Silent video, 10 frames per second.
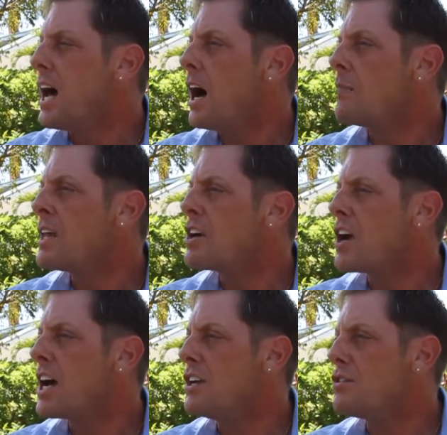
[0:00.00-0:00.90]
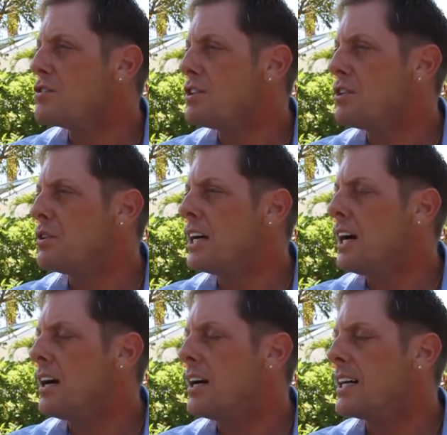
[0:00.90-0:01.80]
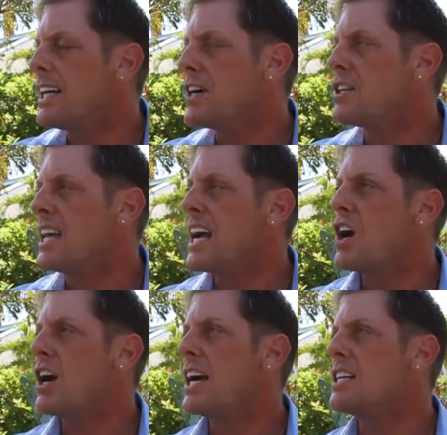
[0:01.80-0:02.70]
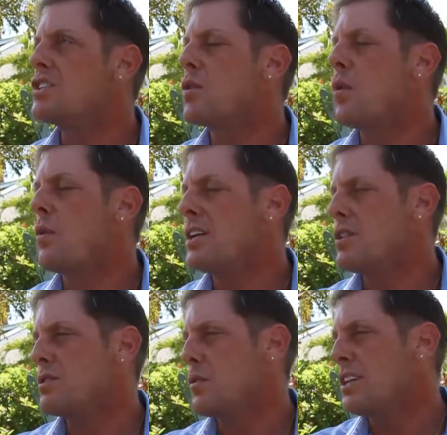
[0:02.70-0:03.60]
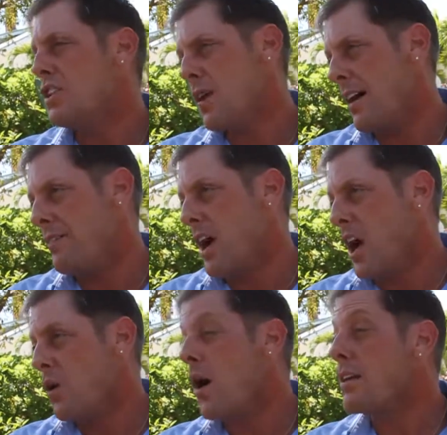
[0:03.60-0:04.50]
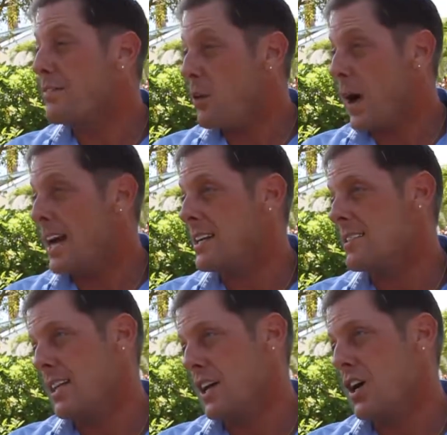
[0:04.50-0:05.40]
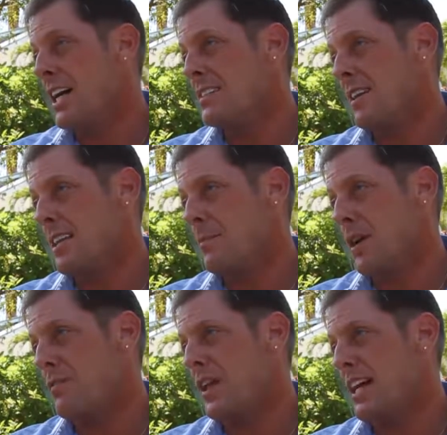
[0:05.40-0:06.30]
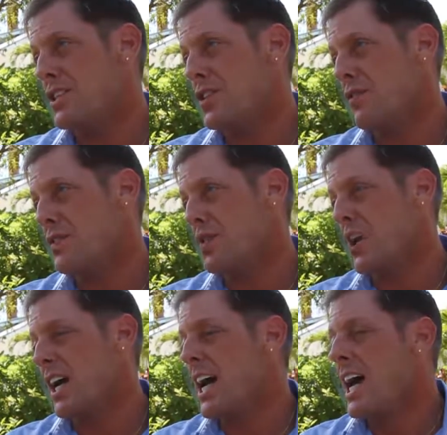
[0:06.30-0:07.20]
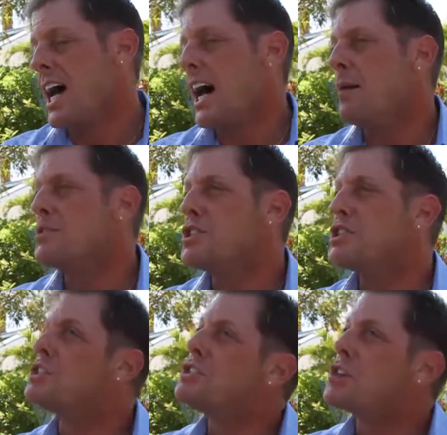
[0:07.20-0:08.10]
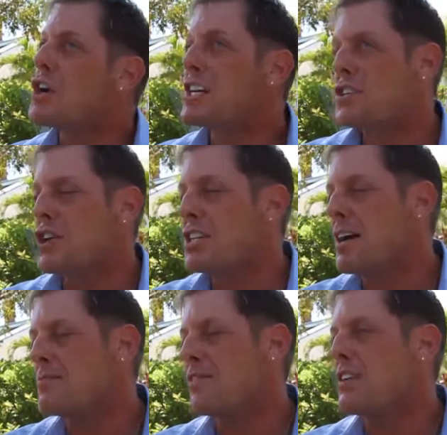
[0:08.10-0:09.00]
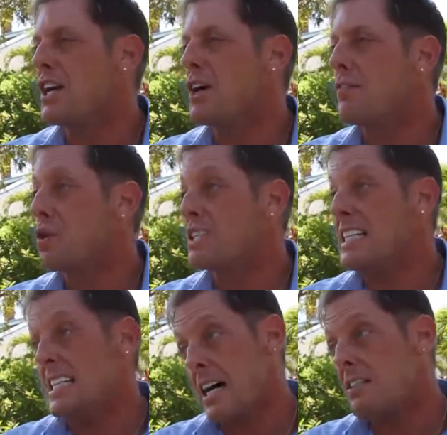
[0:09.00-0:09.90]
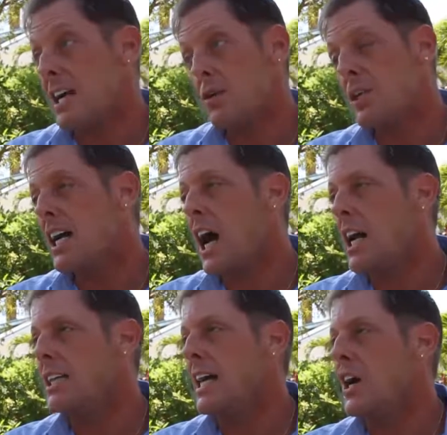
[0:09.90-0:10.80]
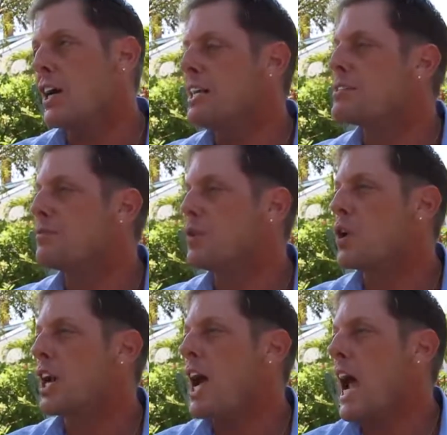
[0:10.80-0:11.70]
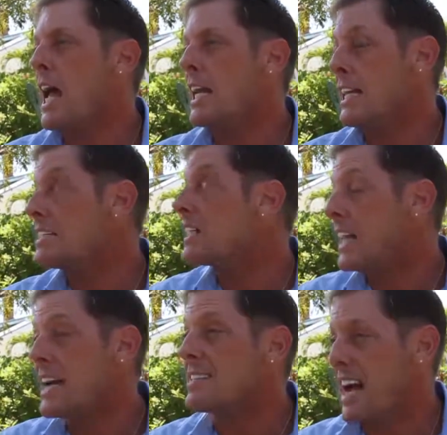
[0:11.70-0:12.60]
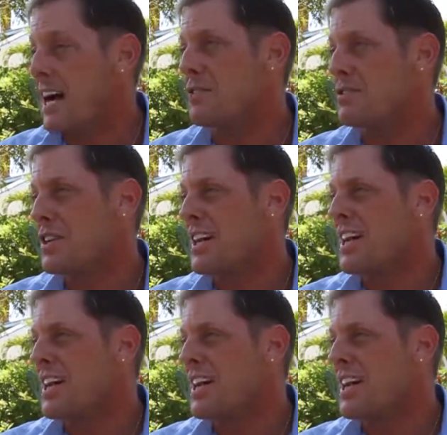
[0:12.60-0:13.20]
that you're not used to here in the area, and so what we do is we do have quite a few weddings here inside the Butterfly Conservatory. During certain times of the year, of course, it does get really hot in there. It is Florida, and it is a glass house.